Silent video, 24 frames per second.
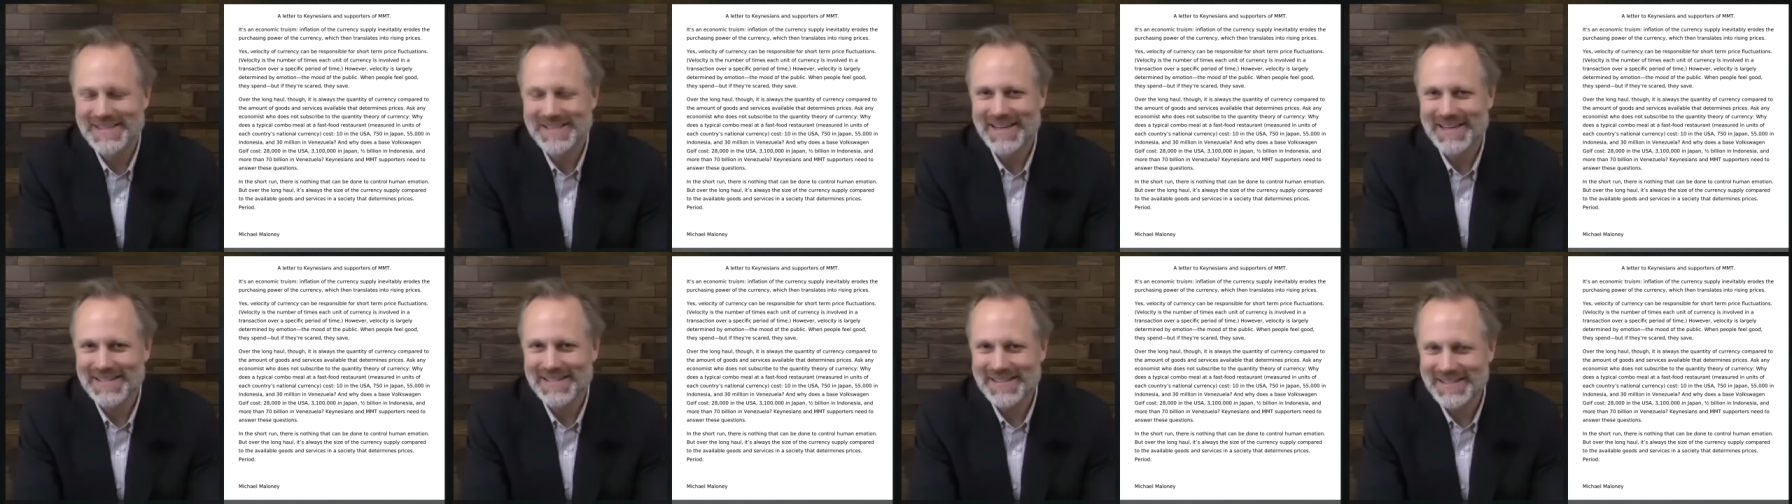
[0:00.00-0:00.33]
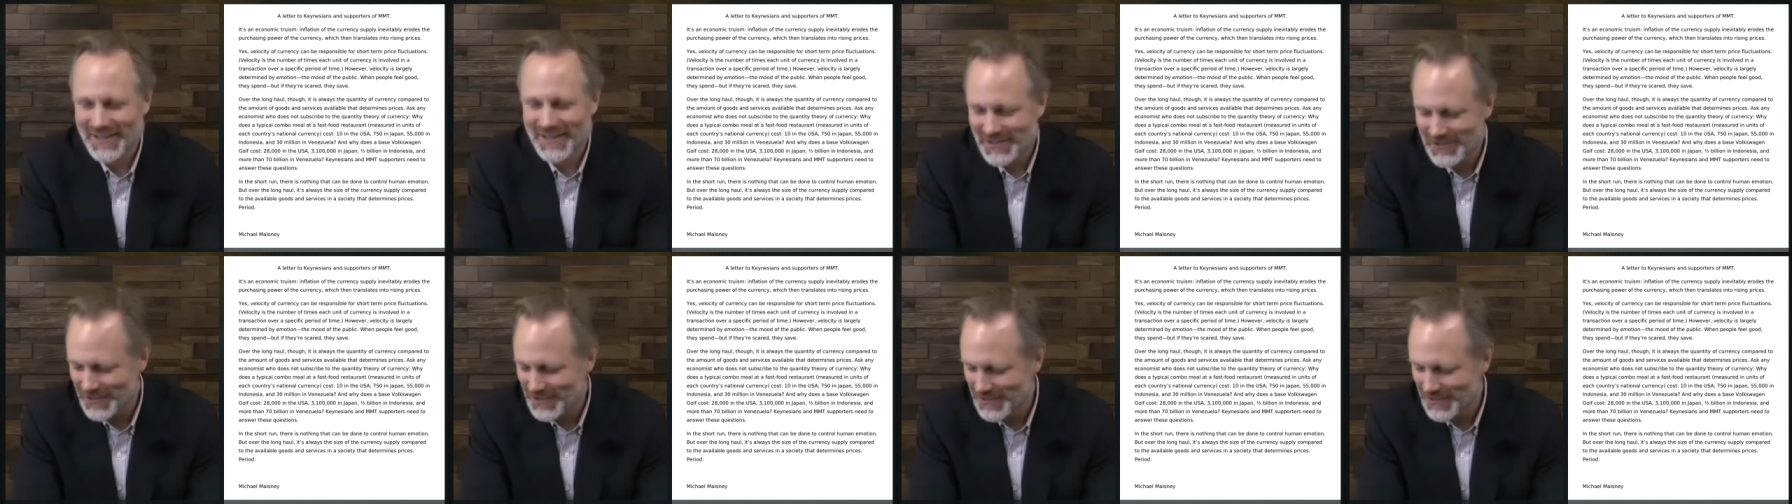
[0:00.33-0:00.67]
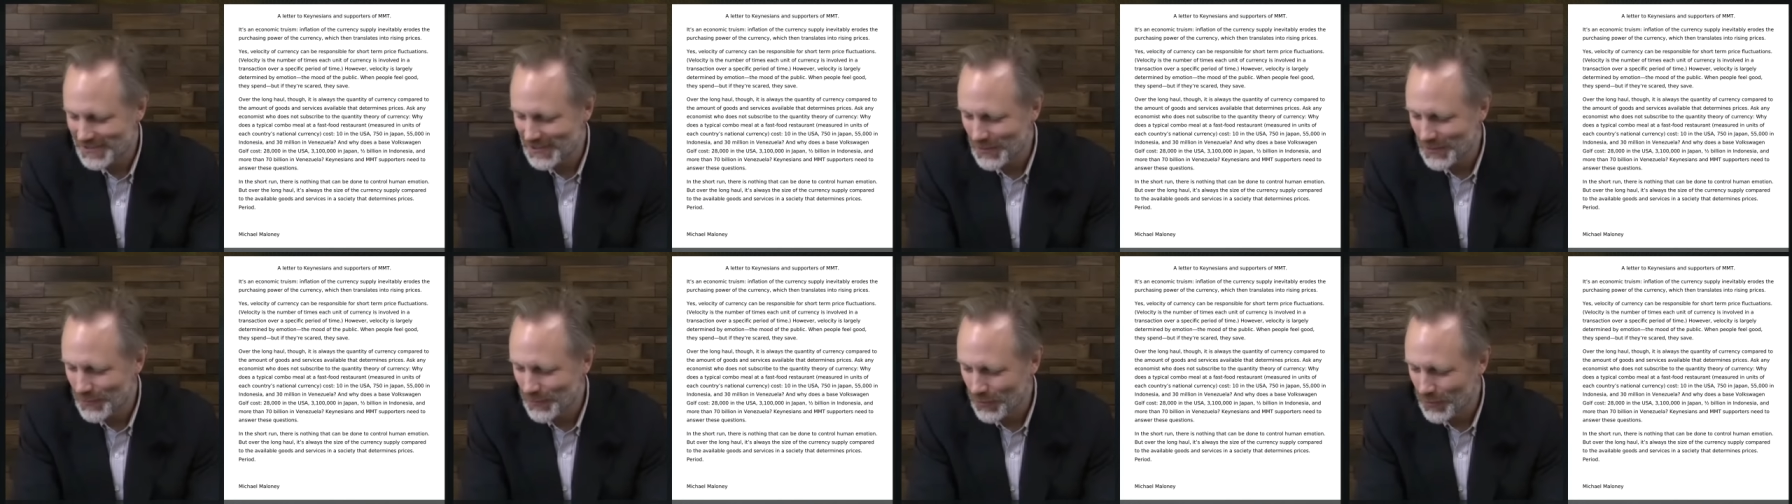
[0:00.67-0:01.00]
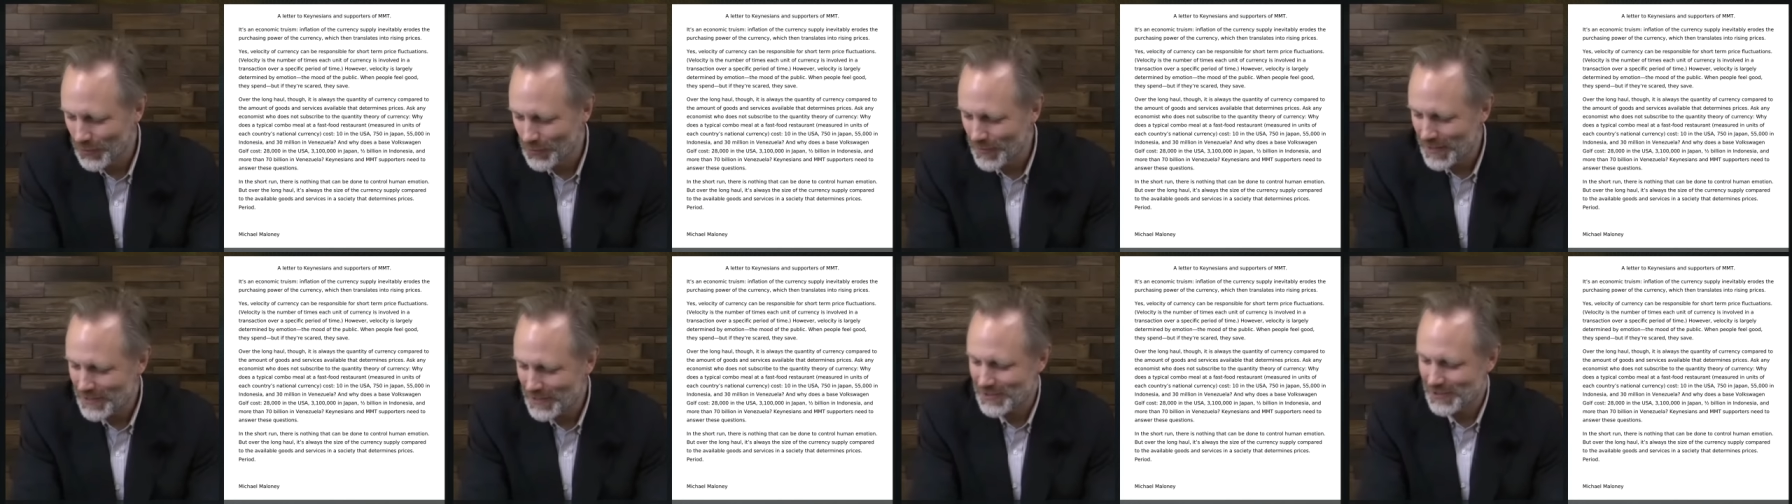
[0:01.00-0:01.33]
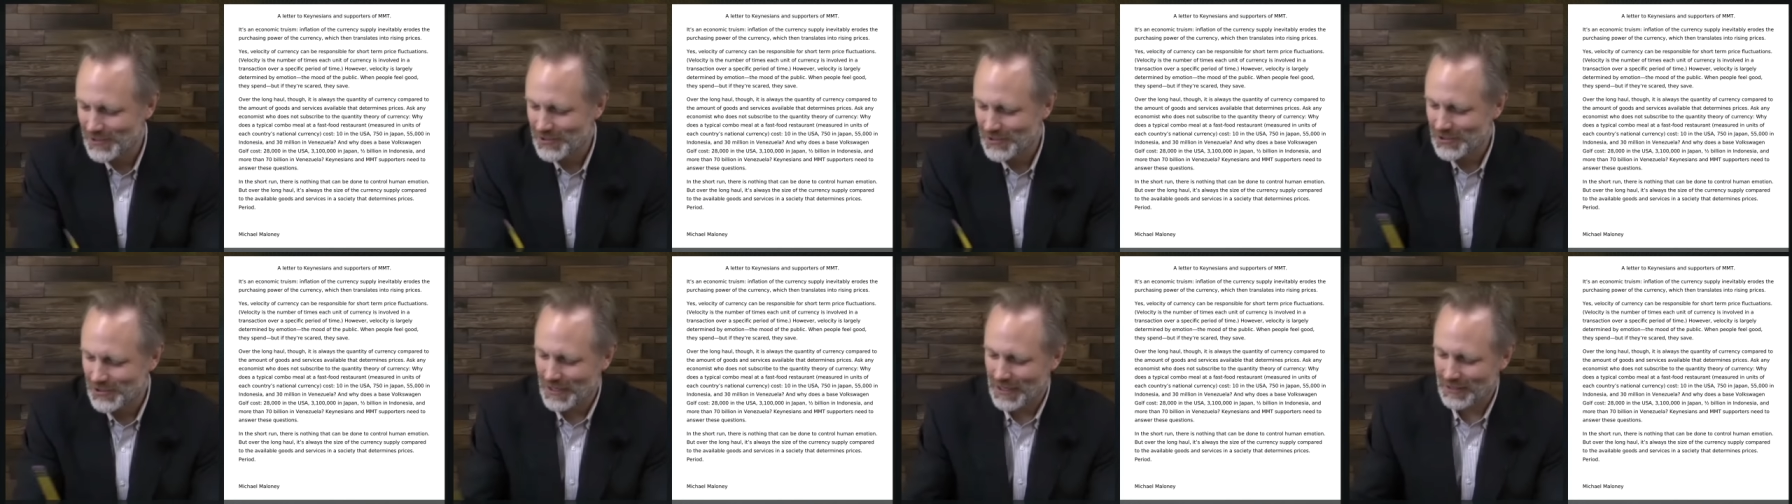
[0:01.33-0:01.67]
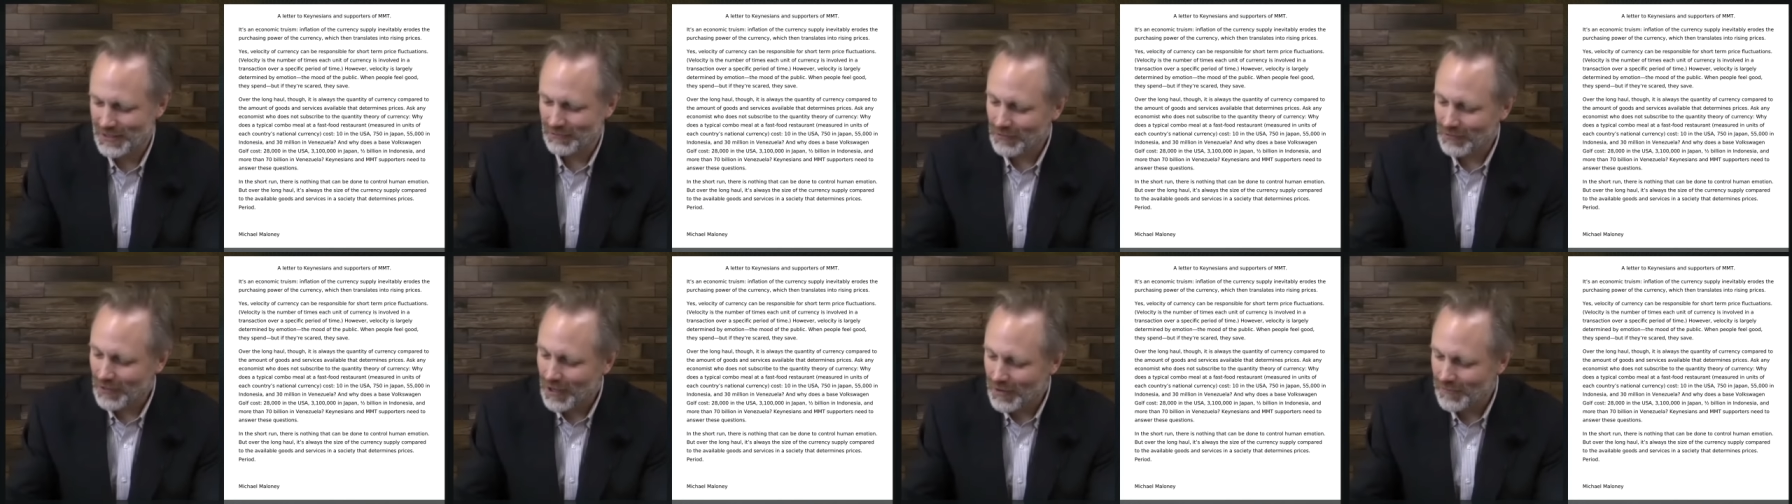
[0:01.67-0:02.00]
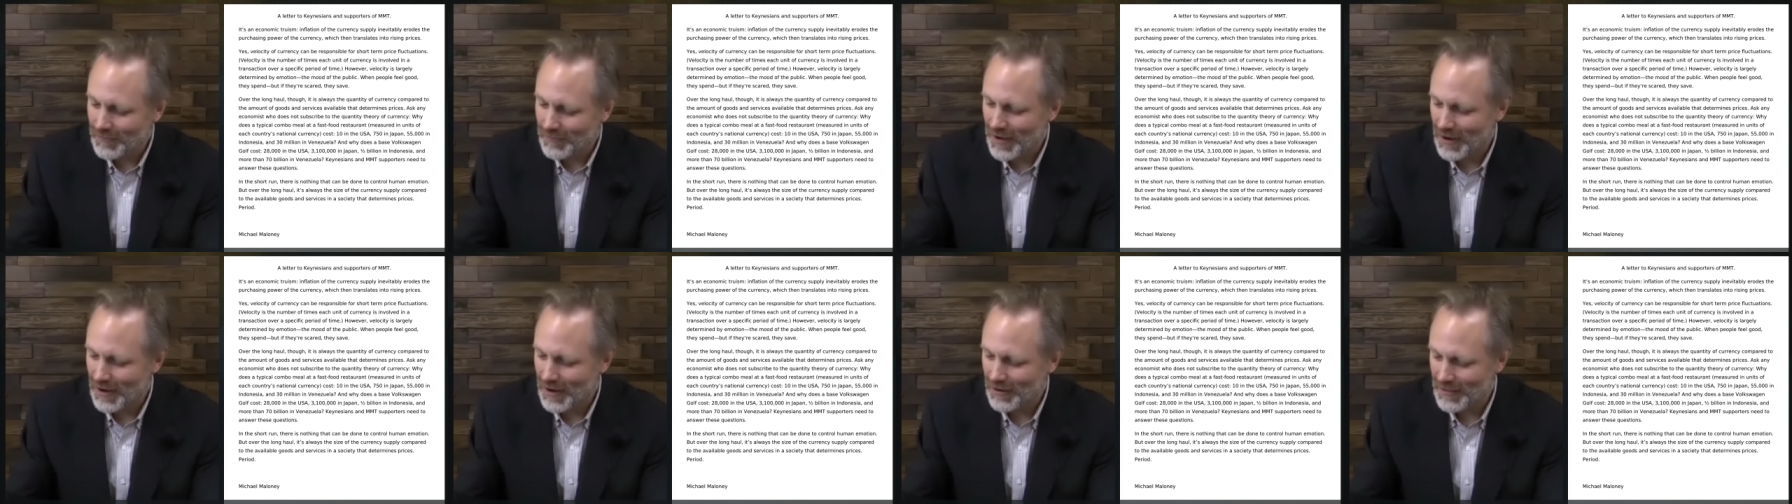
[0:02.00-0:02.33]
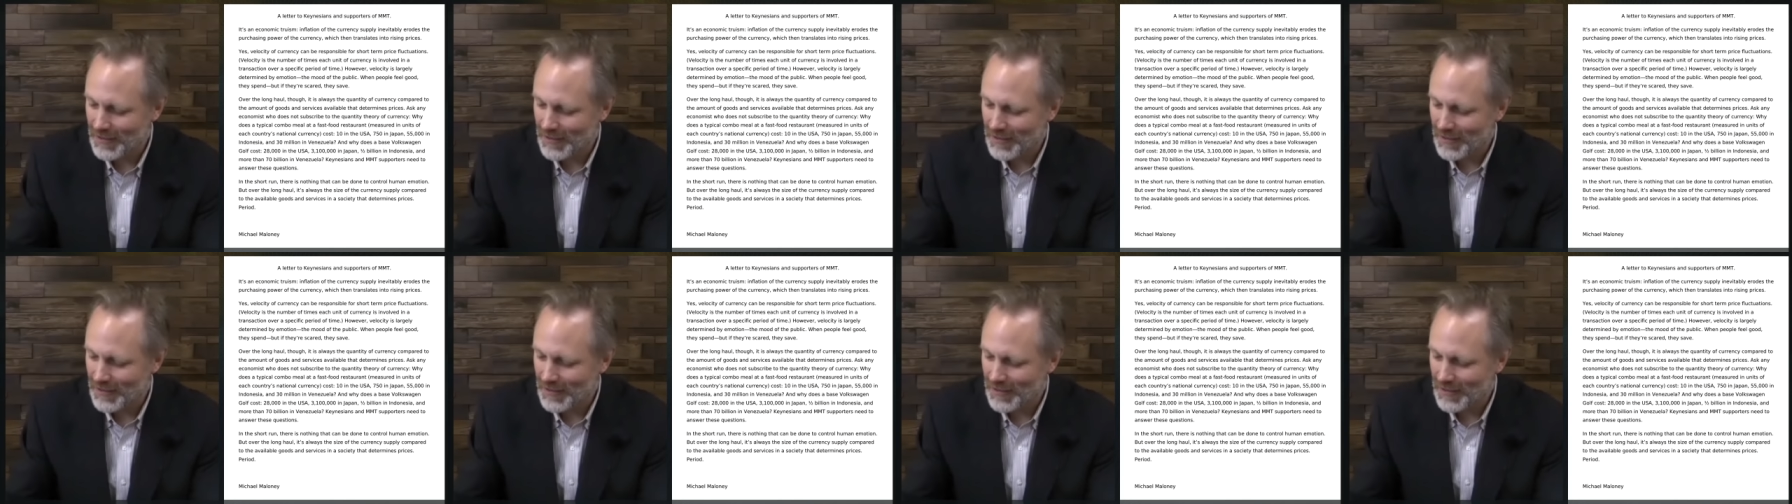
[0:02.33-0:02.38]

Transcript: it's such a simple message and I love how